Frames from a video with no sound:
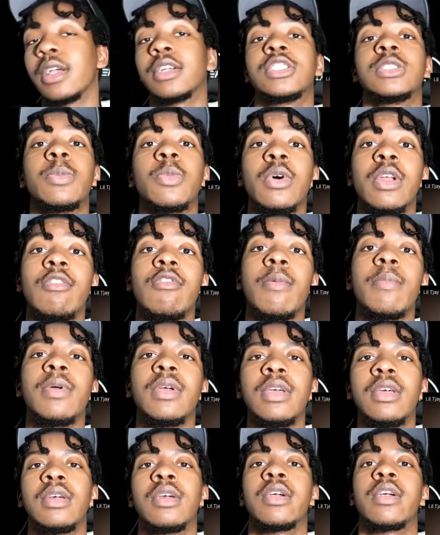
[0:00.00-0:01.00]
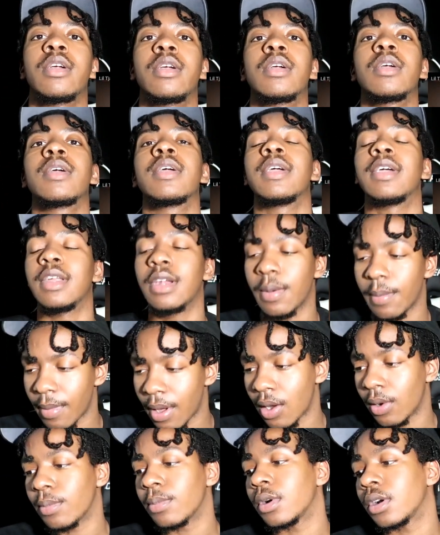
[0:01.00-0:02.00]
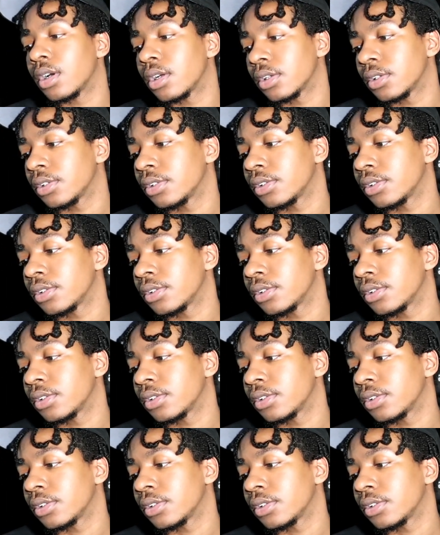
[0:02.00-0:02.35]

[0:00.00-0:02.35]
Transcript: It's your boy David B, and I'm out, bro.